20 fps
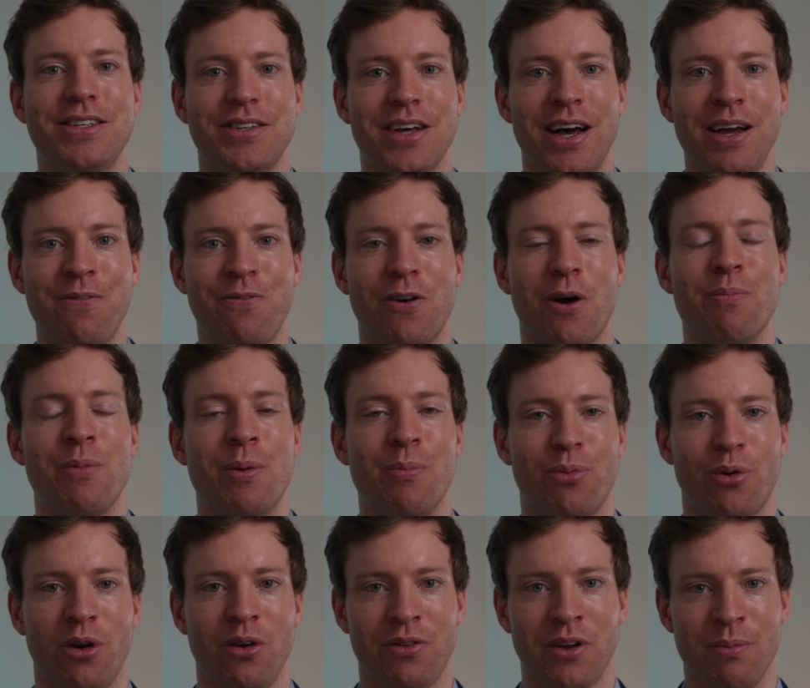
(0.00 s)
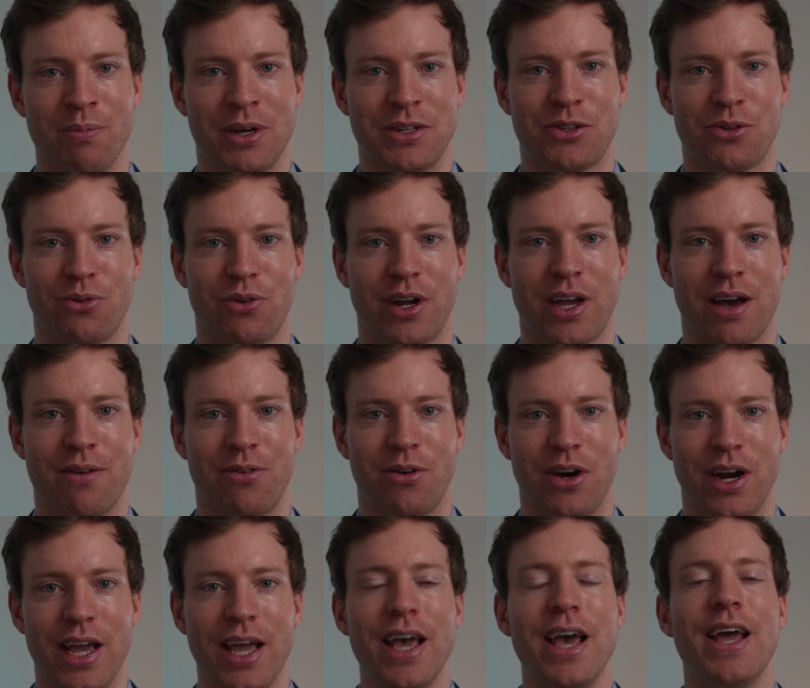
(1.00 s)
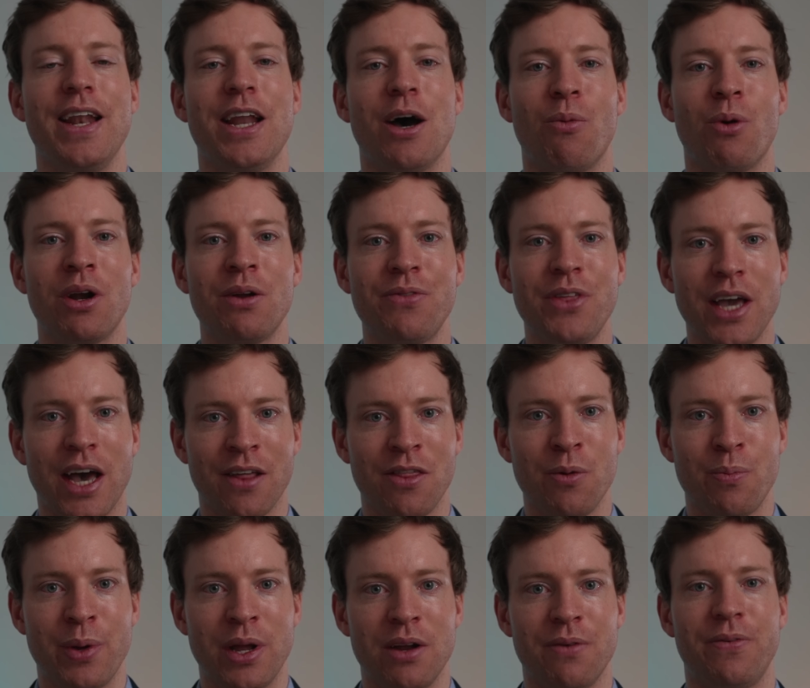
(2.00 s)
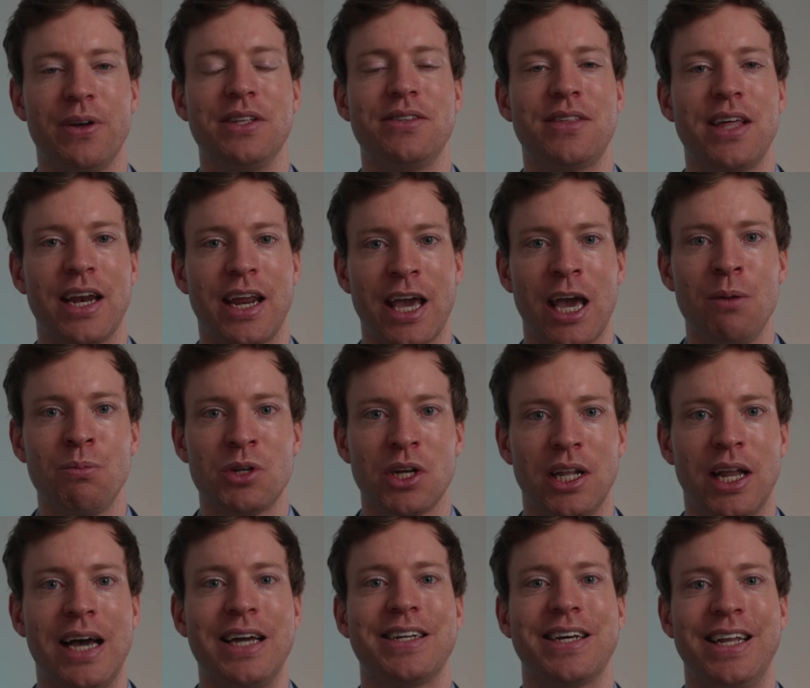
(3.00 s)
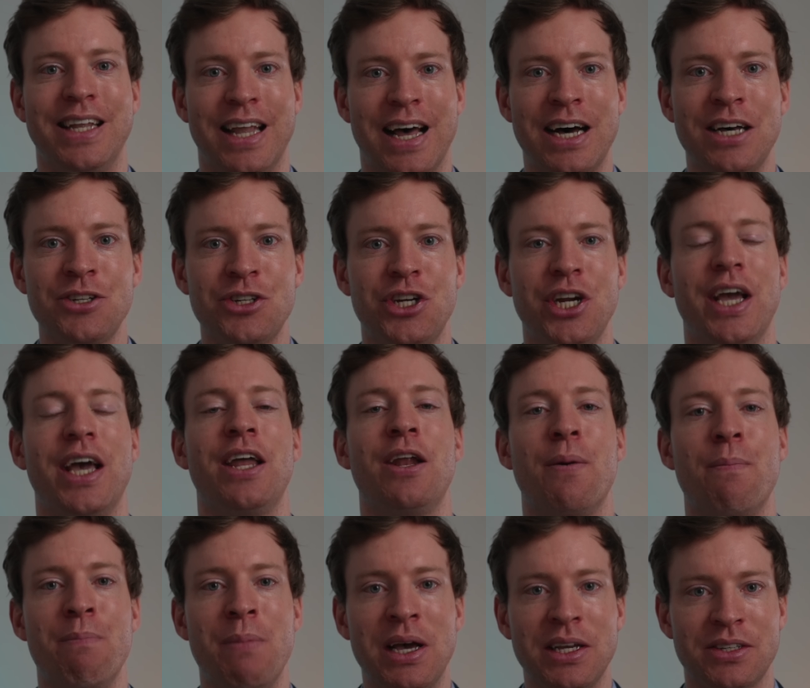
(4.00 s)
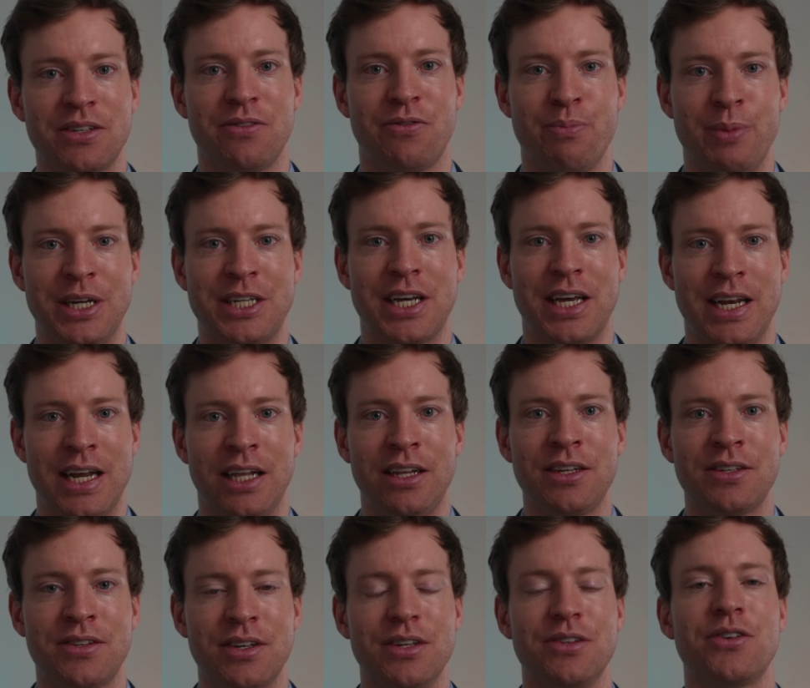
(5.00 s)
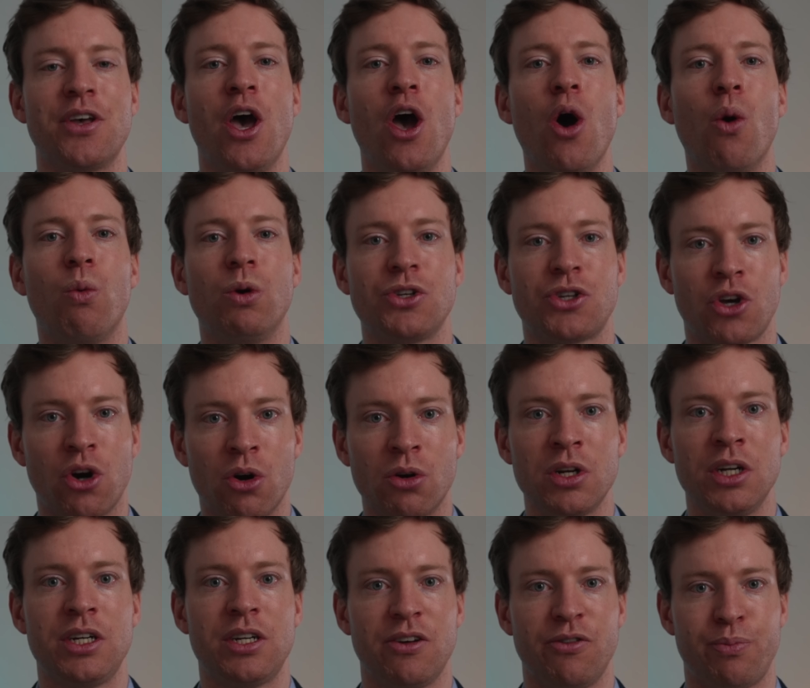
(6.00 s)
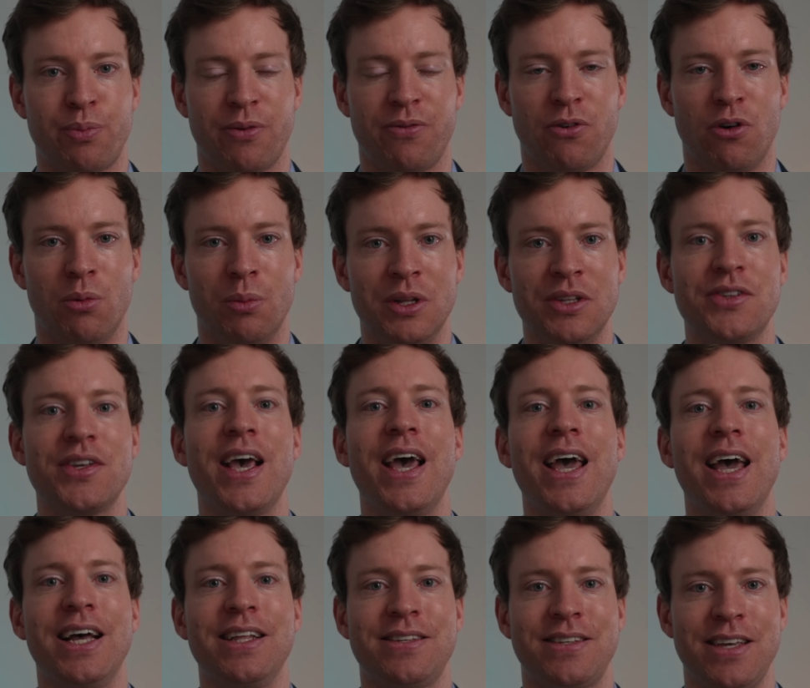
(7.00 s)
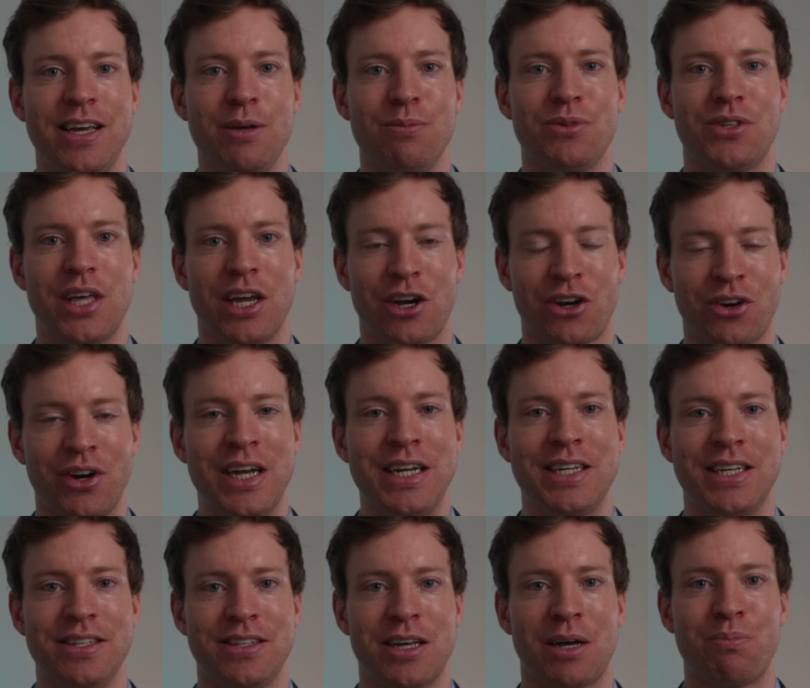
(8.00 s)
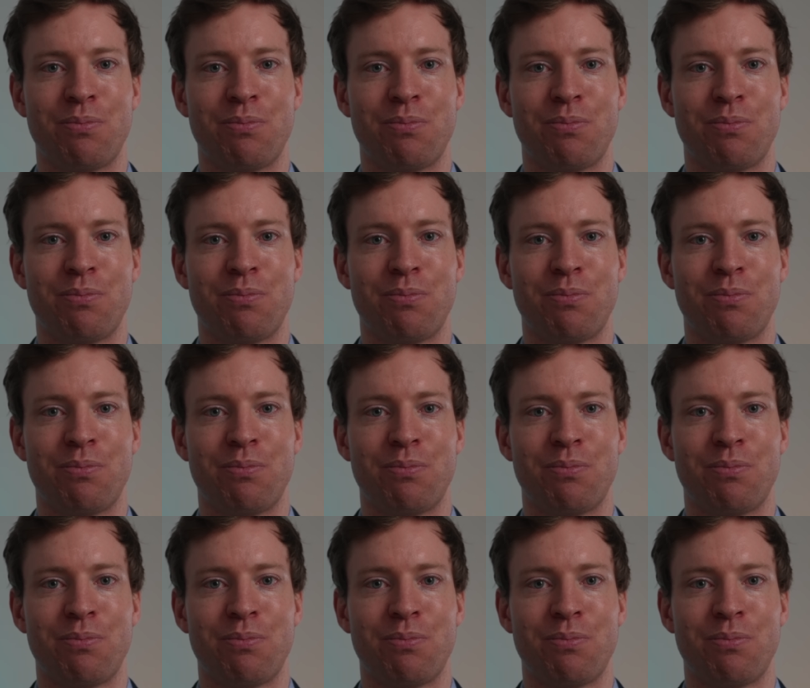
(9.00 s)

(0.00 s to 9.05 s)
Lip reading: aside from improving muscle recovery. Now, one of the other benefits that came to light last year in a massive meta-analysis was cognitive performance. It seems that creatine